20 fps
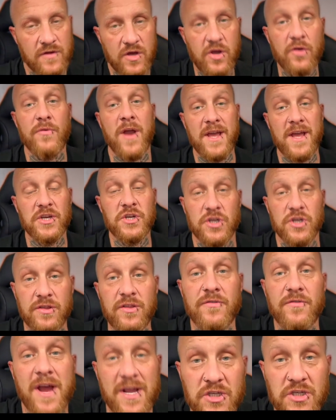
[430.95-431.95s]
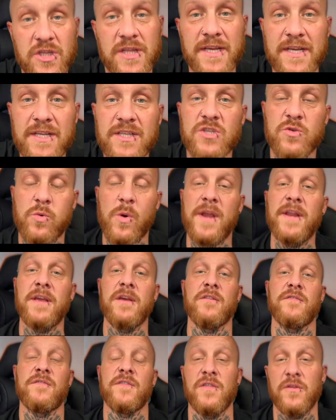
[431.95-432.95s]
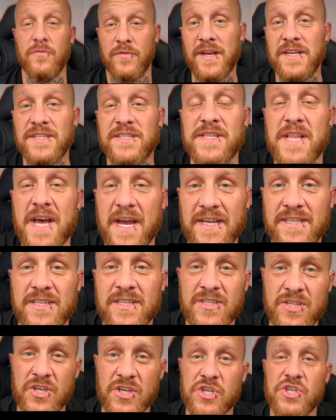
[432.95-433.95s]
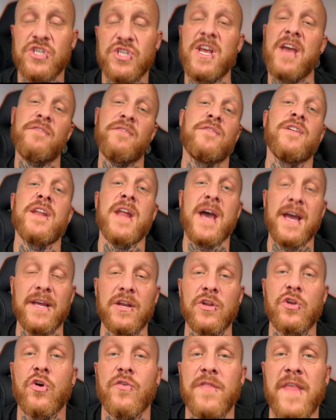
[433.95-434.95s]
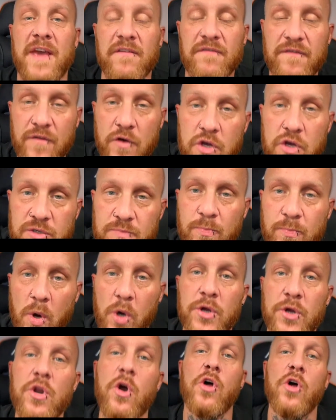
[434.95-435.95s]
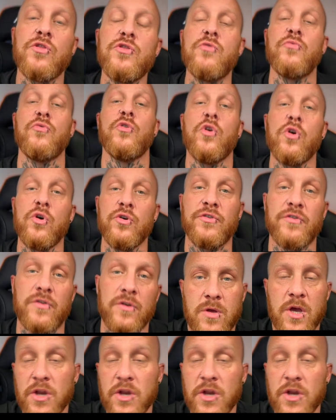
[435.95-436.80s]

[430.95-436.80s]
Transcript: Correction, they're actually in 20th. And the reason that is because Sheffield United got their first point on the road.